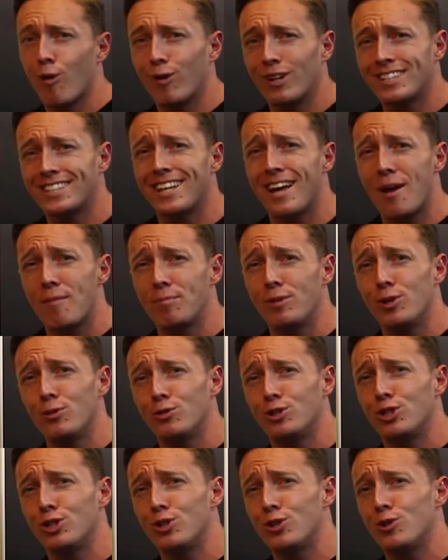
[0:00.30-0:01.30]
What's up,
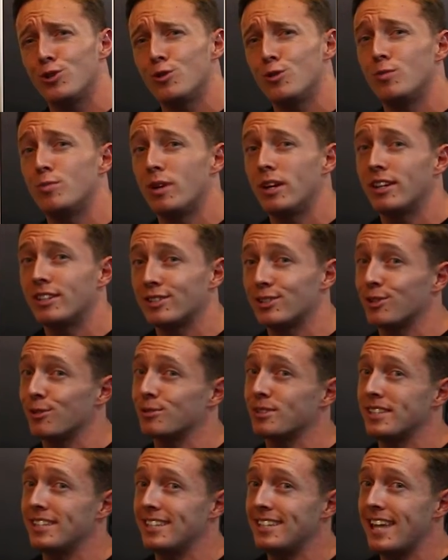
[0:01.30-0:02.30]
YouTube?
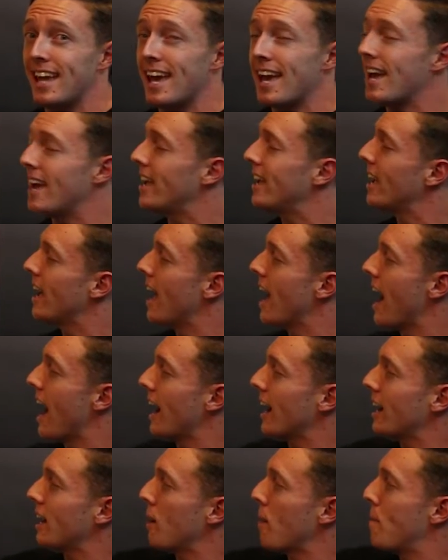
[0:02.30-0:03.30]
So today,
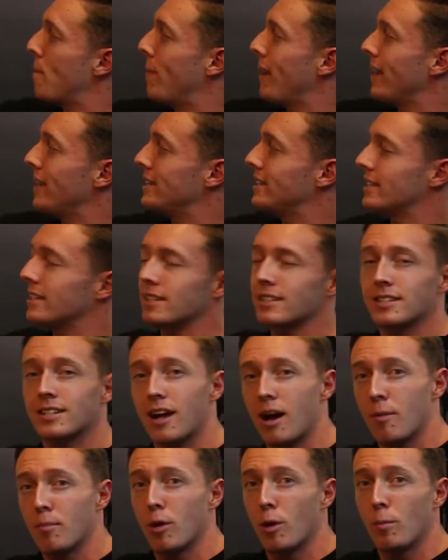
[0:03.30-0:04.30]
I got a
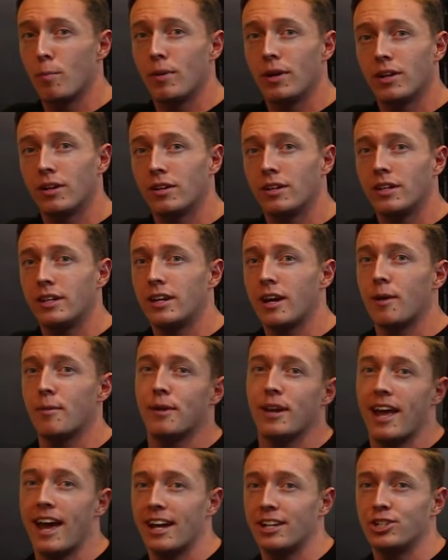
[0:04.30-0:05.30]
basics on mobility
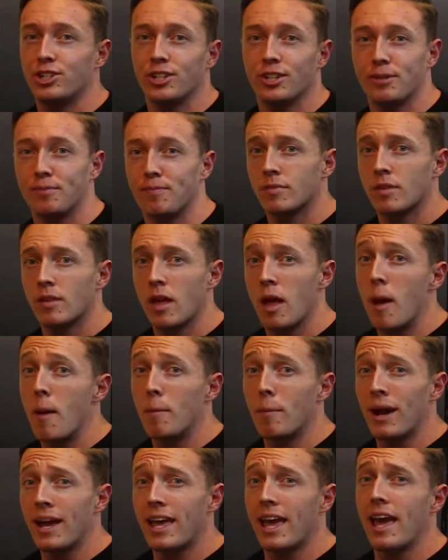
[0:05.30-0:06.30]
coming at you.
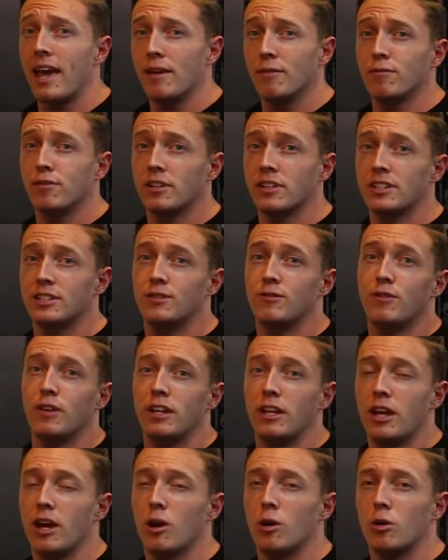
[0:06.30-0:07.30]
My aim for this
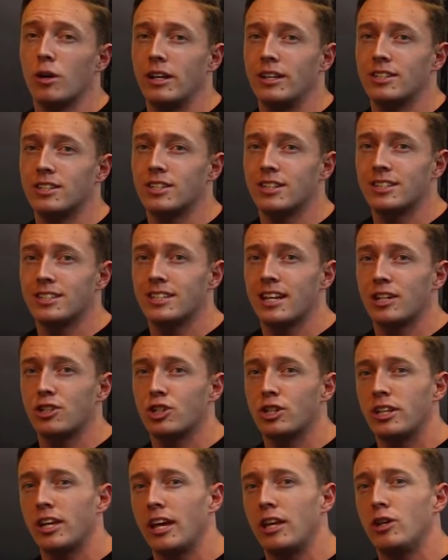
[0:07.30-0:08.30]
video is to
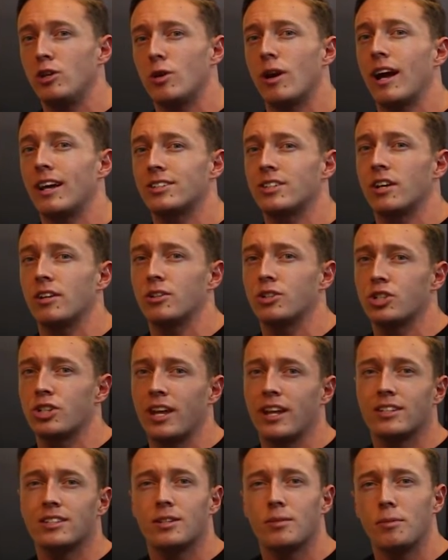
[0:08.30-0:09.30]
essentially get you guys to
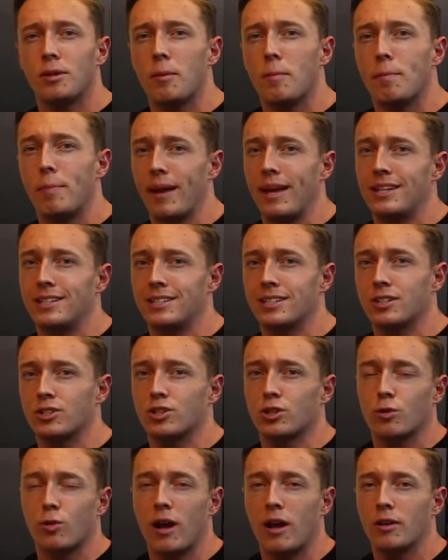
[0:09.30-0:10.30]
understand some of the
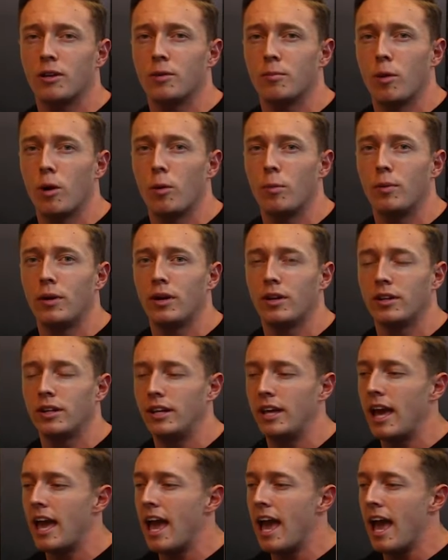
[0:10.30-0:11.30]
basics surrounding
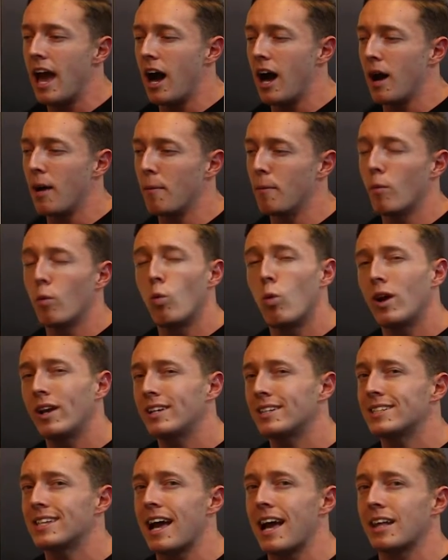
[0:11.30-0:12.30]
mobility. What
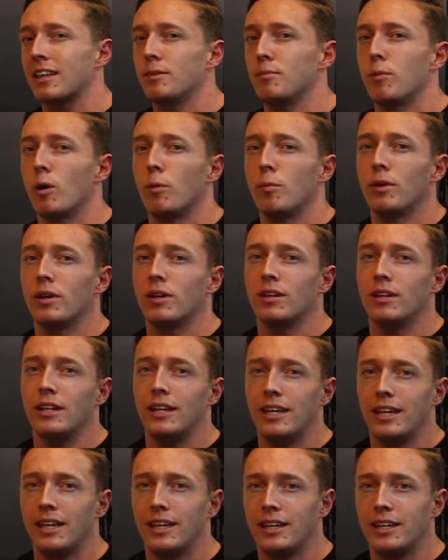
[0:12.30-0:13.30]
exactly
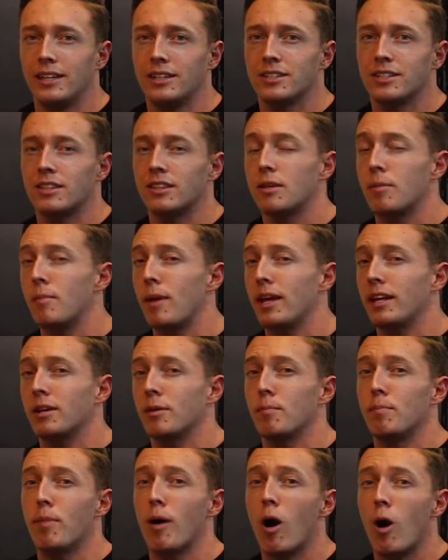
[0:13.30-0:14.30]
mobility is, the main
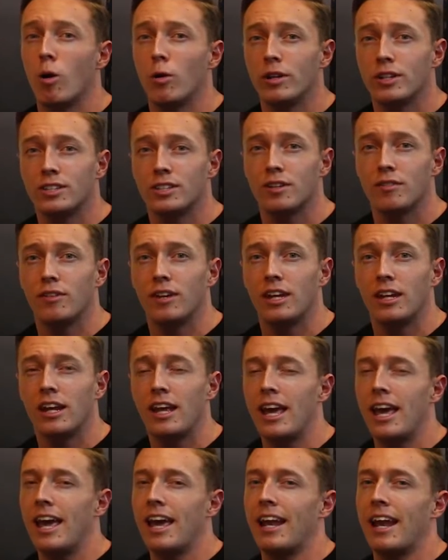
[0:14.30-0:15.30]
components of
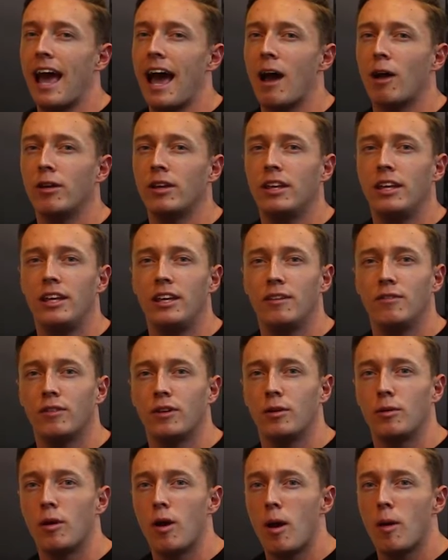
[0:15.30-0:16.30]
it, and how to
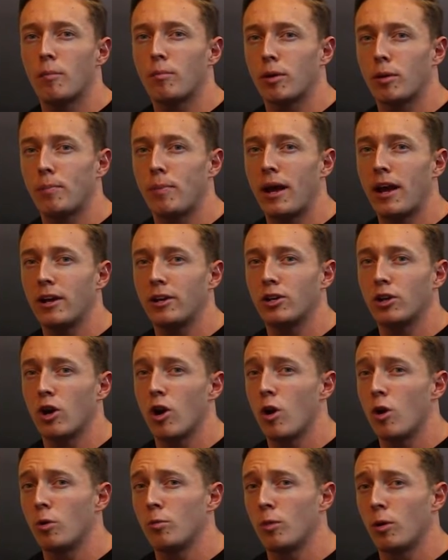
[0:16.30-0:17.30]
even prepare
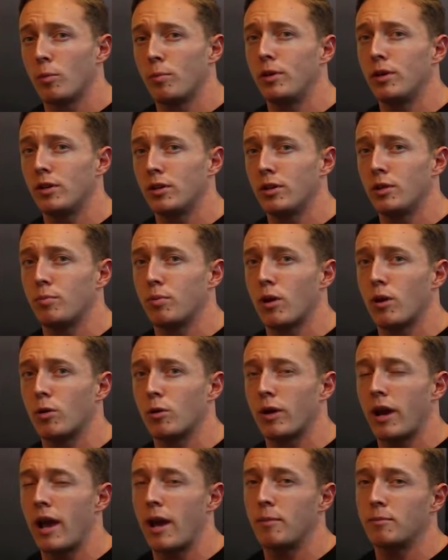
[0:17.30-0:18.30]
your own mobility
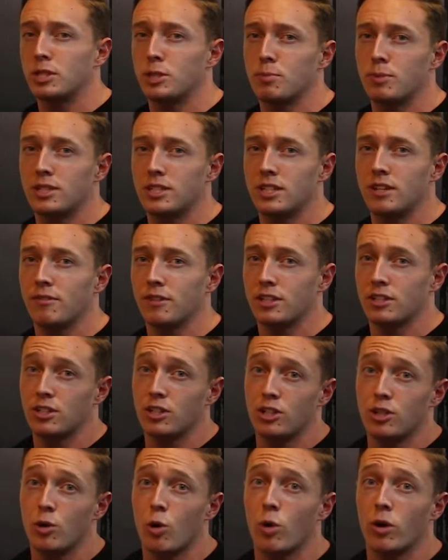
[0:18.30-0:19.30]
program specific
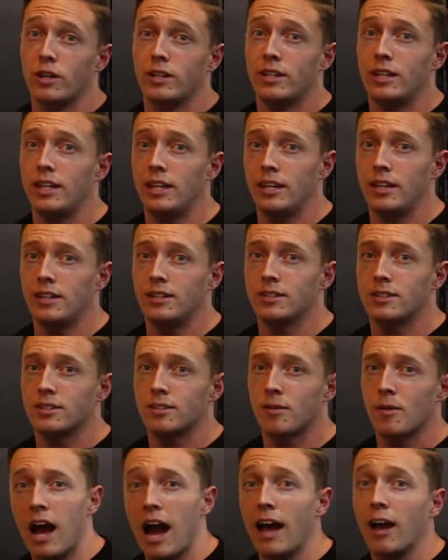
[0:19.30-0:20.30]
to your
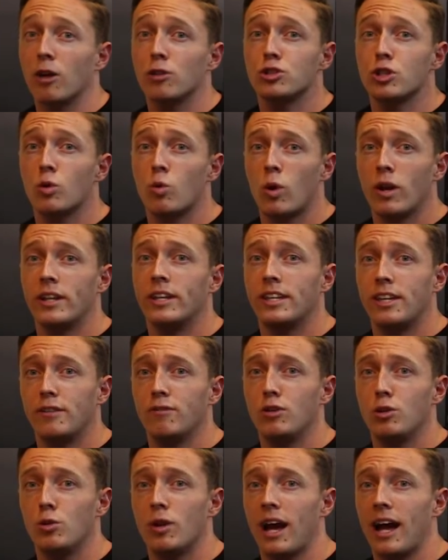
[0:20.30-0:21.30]
needs. I also want to
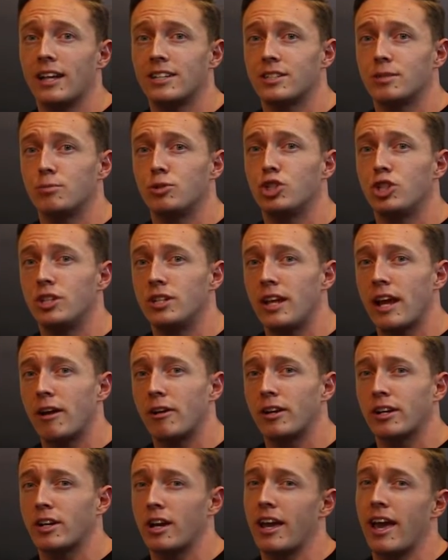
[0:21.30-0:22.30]
give you guys some
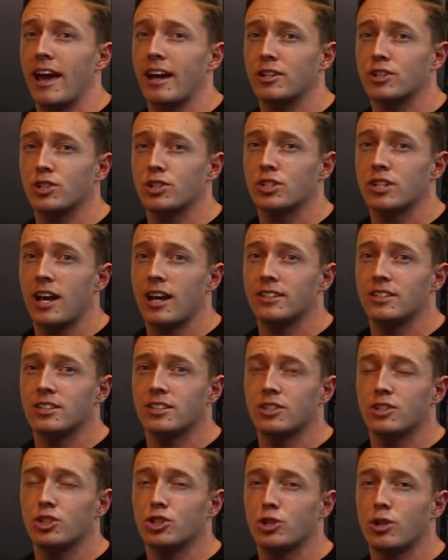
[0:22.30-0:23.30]
generic
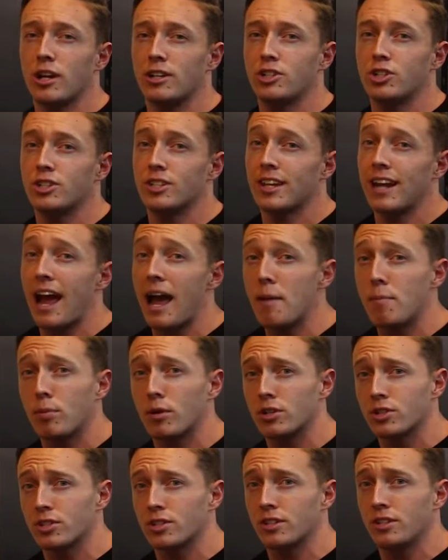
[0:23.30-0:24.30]
exercises and stretches that I
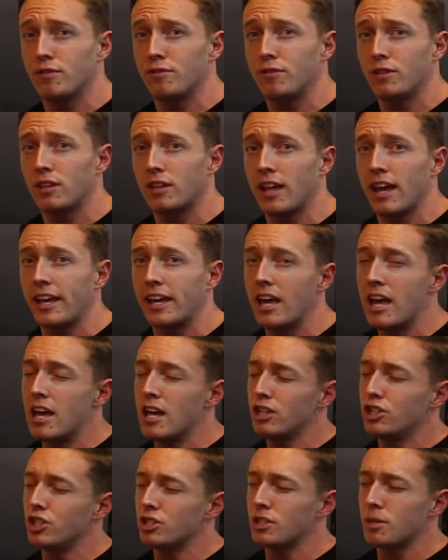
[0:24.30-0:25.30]
personally feel
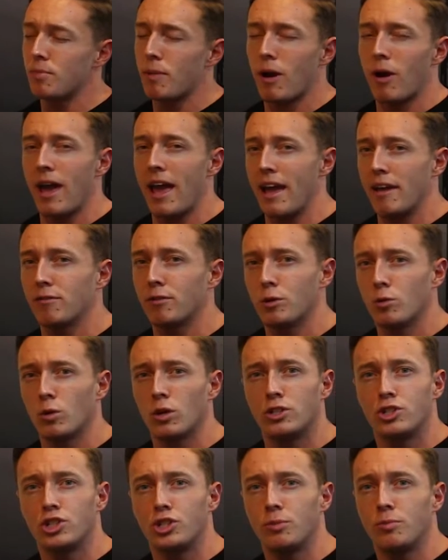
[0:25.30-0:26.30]
like just about
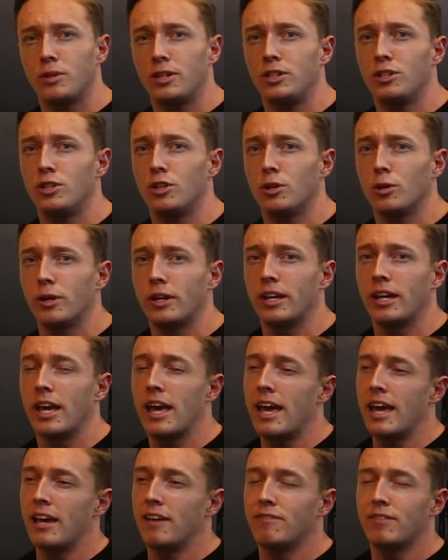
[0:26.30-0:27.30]
everyone should be
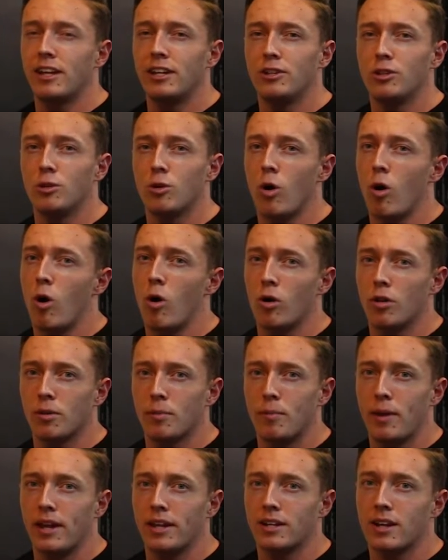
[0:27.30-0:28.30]
doing if they do all
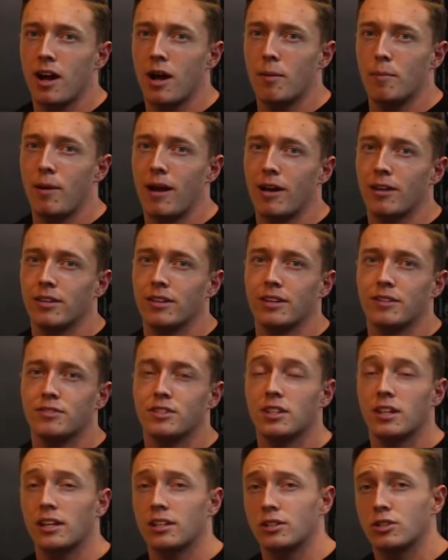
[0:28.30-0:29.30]
the main compound
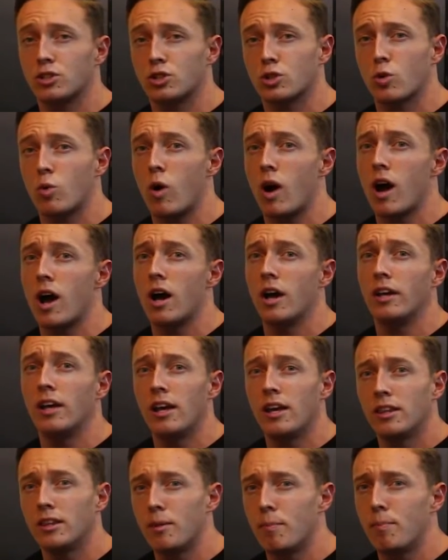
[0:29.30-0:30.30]
lifts like the
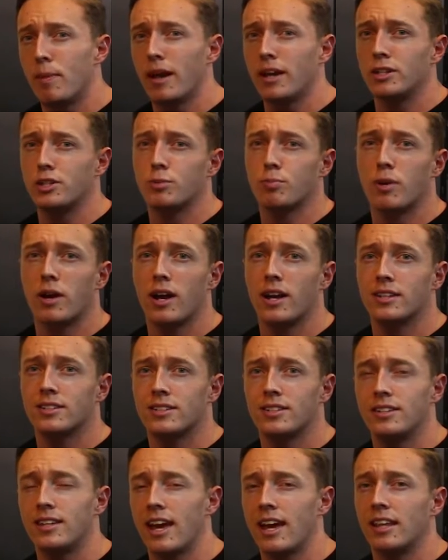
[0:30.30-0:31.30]
squat, the bench
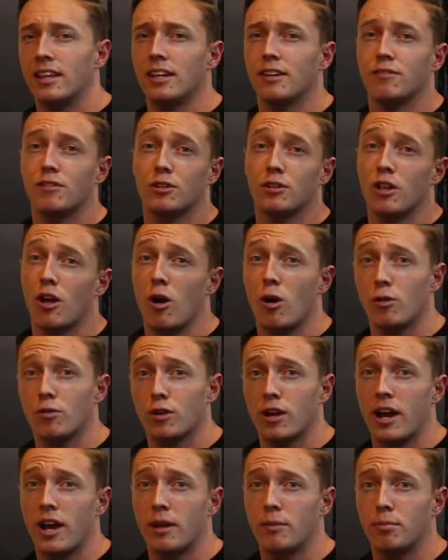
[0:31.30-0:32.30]
press, the deadlift, or the
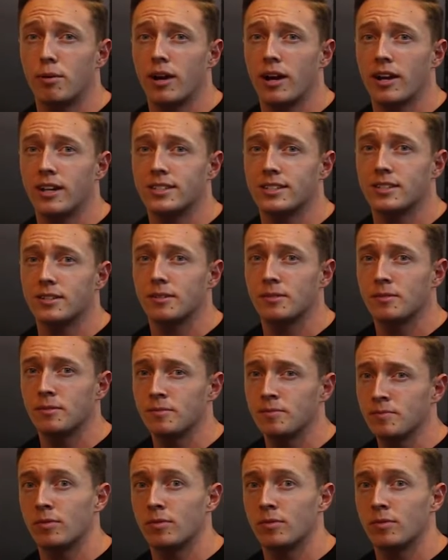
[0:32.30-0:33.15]
overhead press.